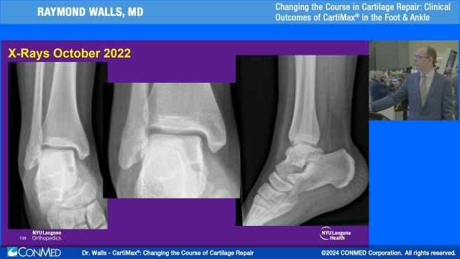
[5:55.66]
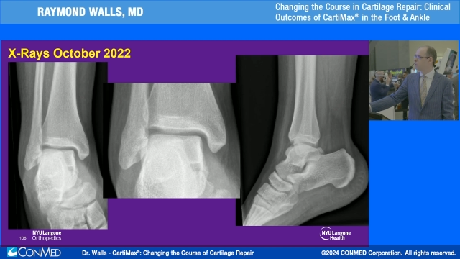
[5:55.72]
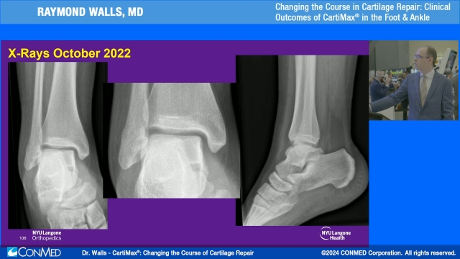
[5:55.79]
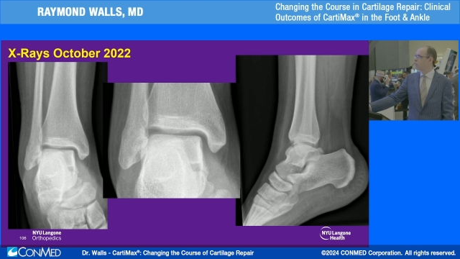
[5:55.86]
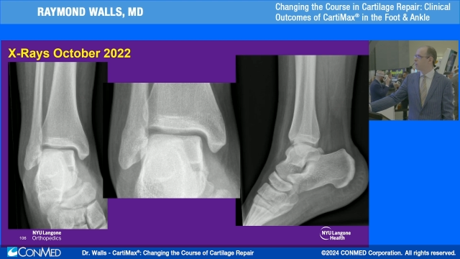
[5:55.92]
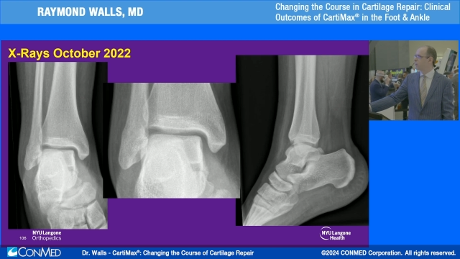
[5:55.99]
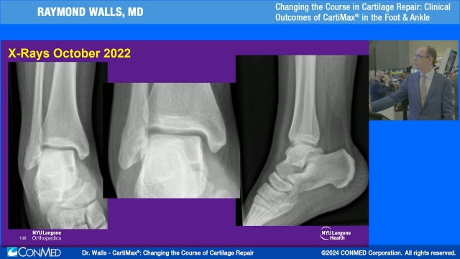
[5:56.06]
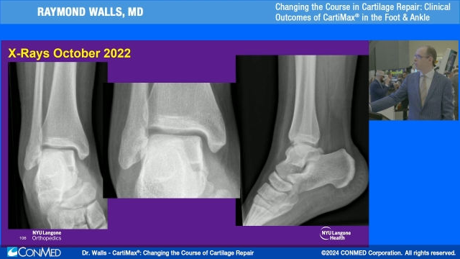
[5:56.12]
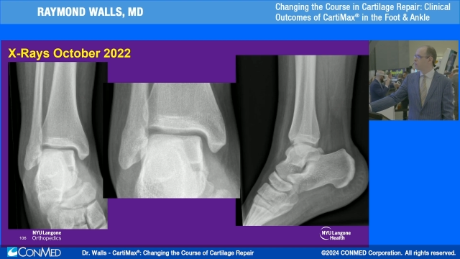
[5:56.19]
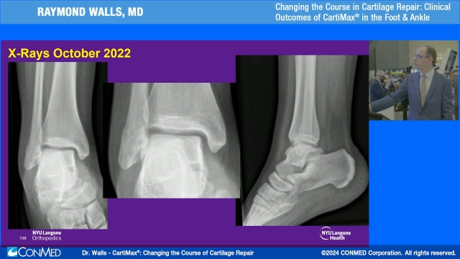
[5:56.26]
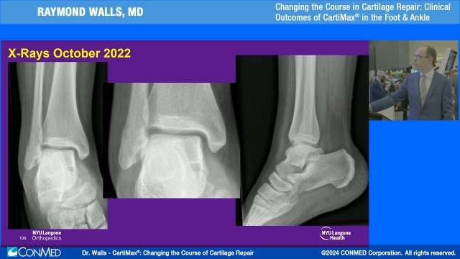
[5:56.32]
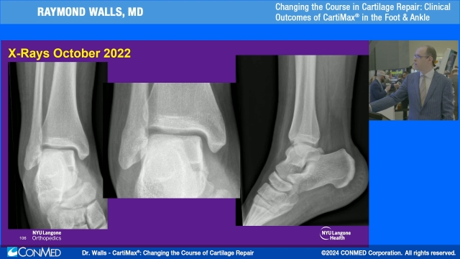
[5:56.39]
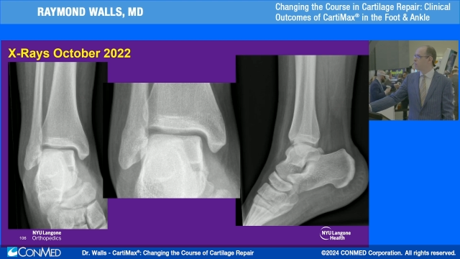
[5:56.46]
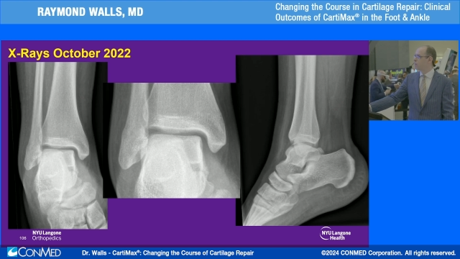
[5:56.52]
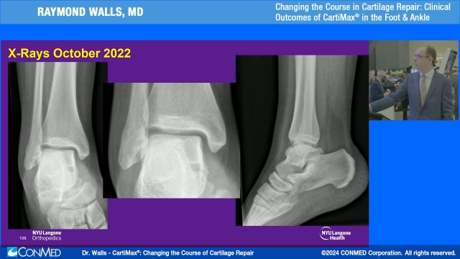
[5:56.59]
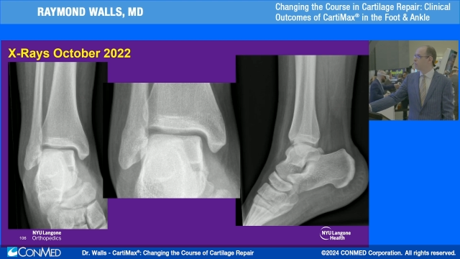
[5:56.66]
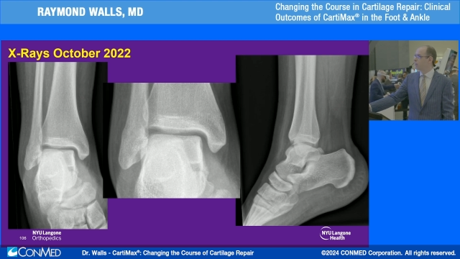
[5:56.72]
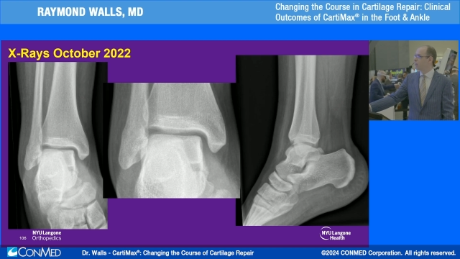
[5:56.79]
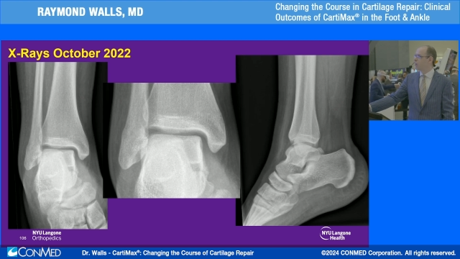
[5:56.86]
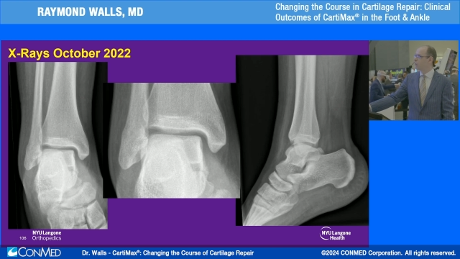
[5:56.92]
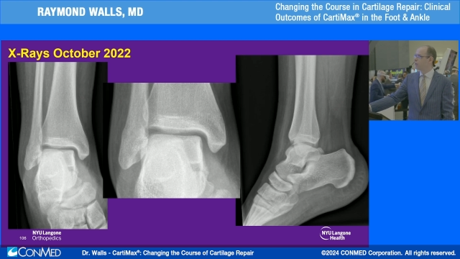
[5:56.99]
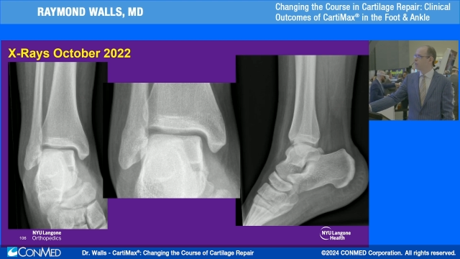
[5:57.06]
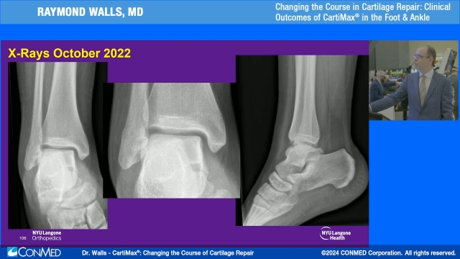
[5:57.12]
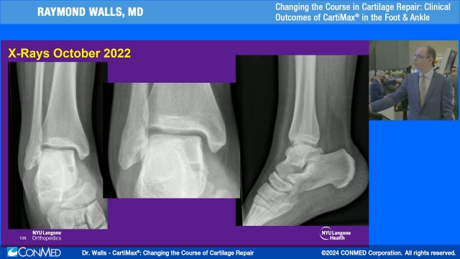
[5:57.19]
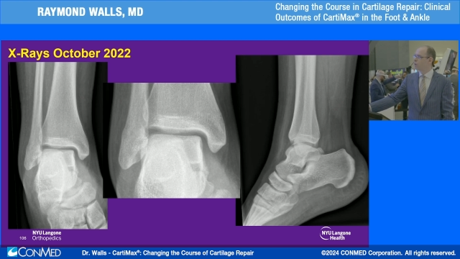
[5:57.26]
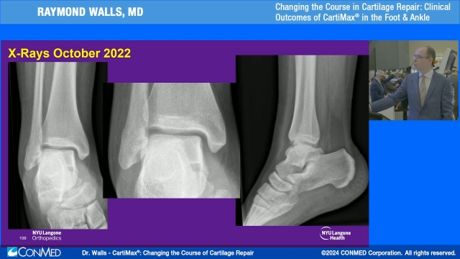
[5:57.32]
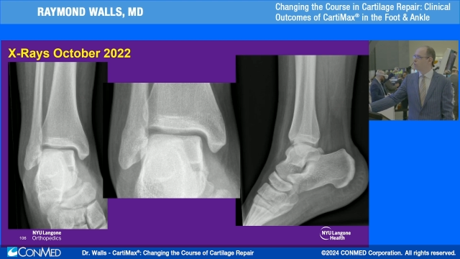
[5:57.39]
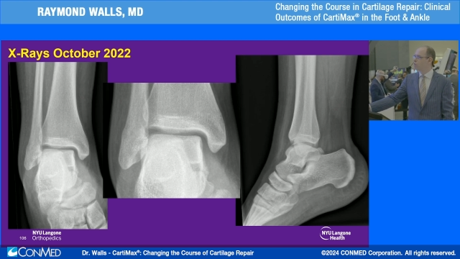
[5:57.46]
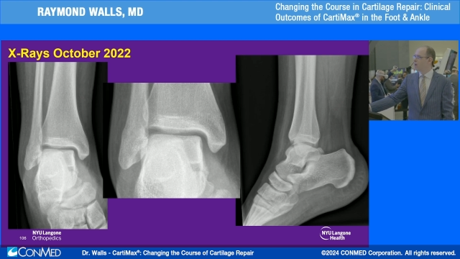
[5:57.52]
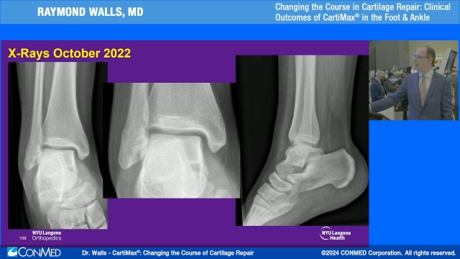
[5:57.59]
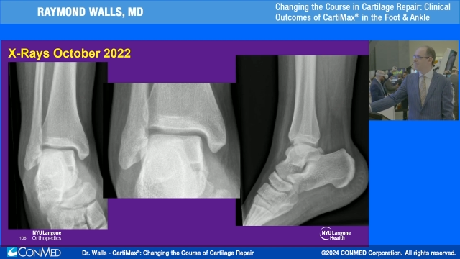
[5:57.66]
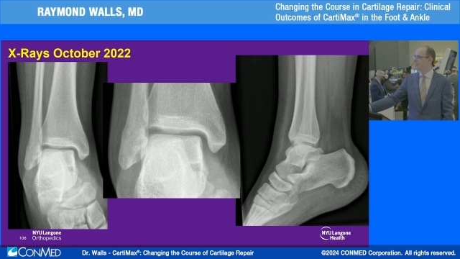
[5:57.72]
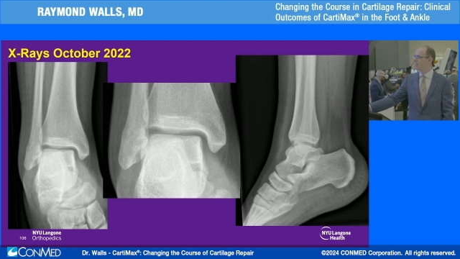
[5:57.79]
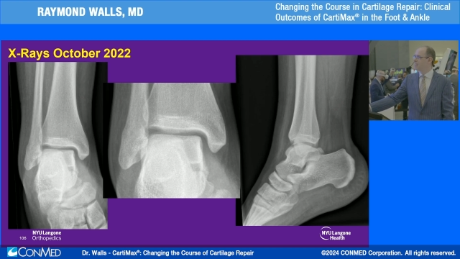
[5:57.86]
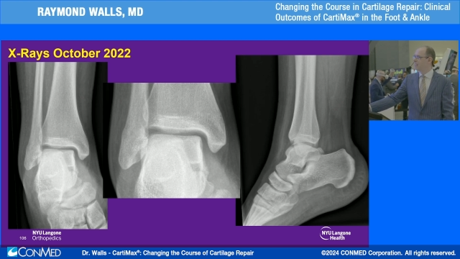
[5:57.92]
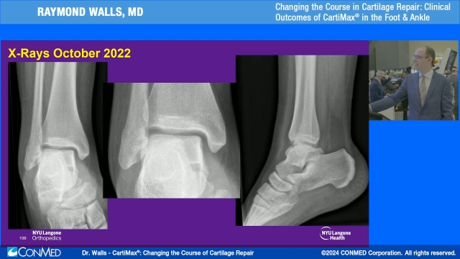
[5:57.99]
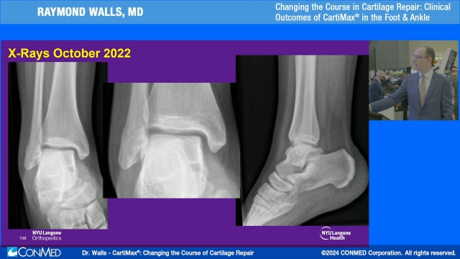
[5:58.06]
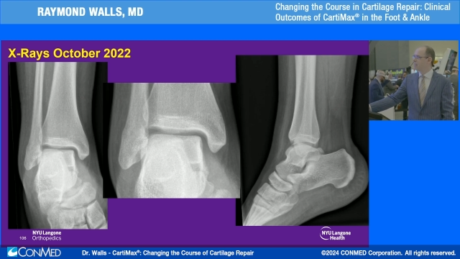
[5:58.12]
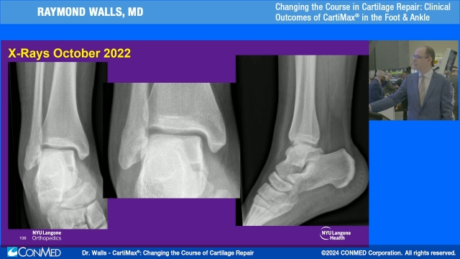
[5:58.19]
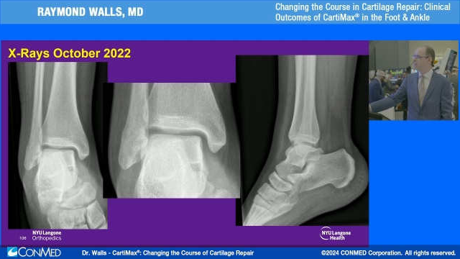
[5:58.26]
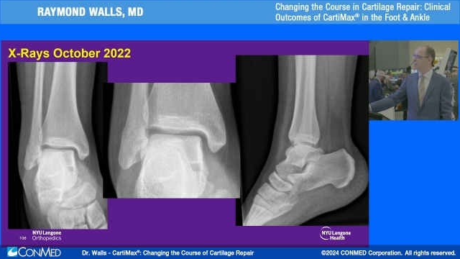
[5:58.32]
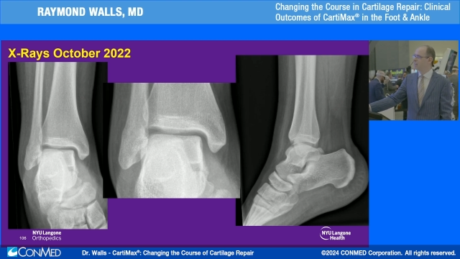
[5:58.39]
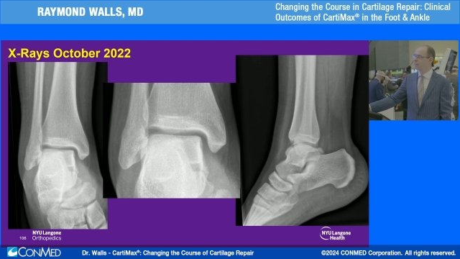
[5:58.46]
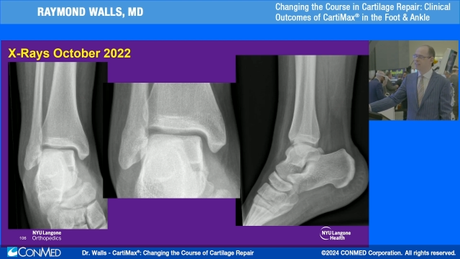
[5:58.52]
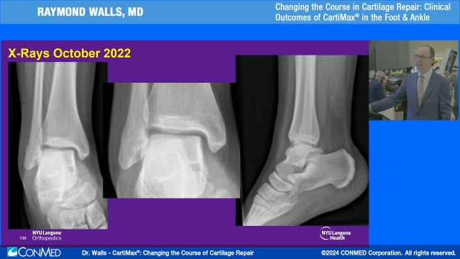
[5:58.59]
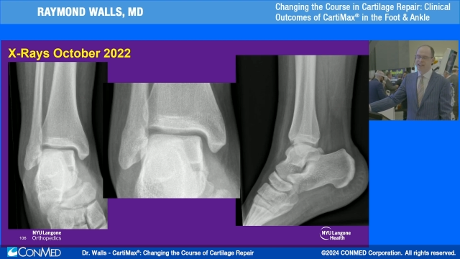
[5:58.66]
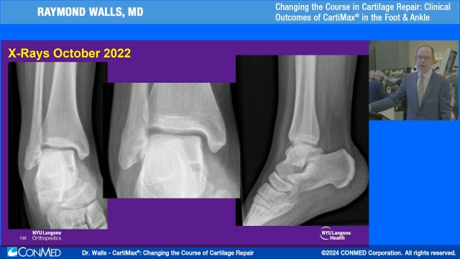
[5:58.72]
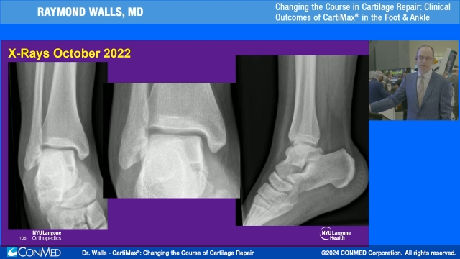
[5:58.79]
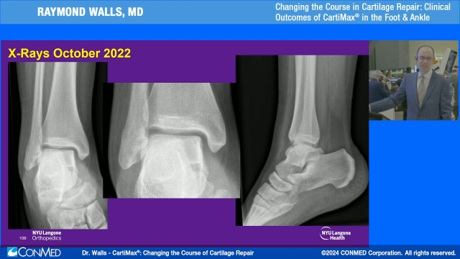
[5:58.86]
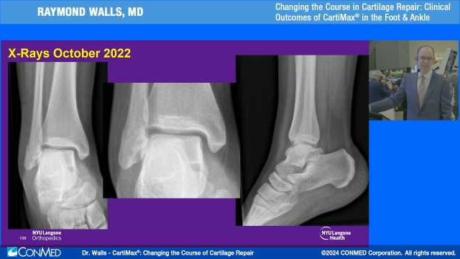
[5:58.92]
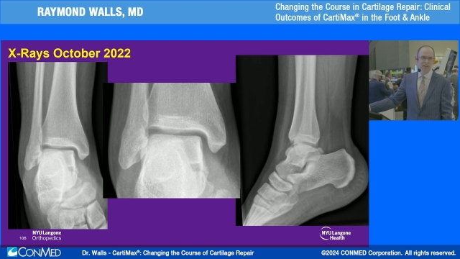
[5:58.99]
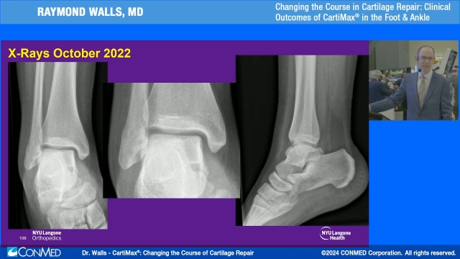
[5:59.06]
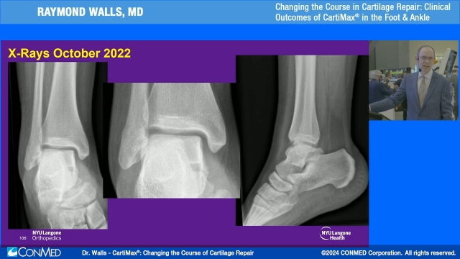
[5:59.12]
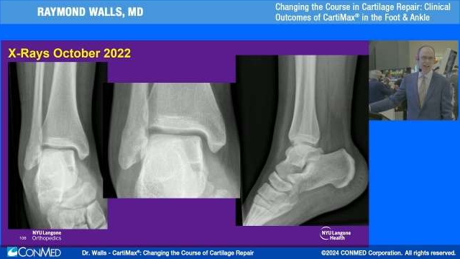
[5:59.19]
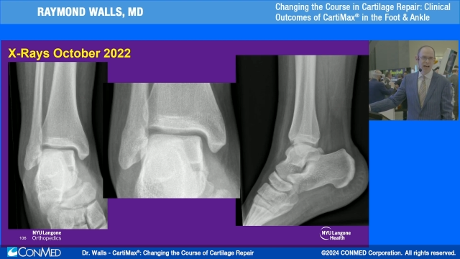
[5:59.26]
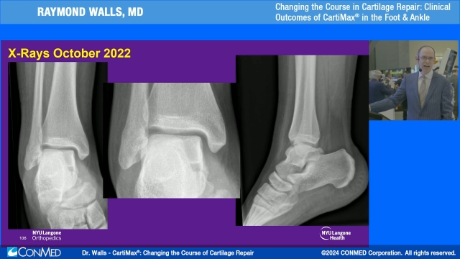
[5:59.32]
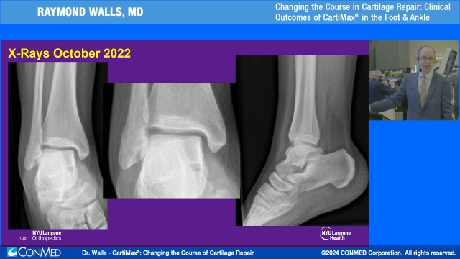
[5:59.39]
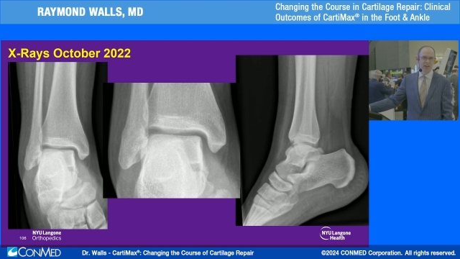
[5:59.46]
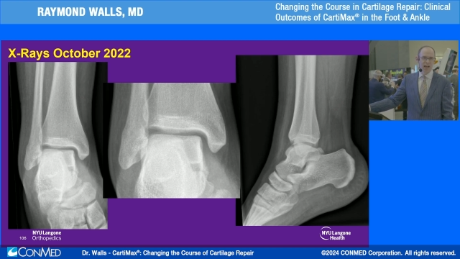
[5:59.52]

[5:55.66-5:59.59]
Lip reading: No face is visible, so there are no lips to read.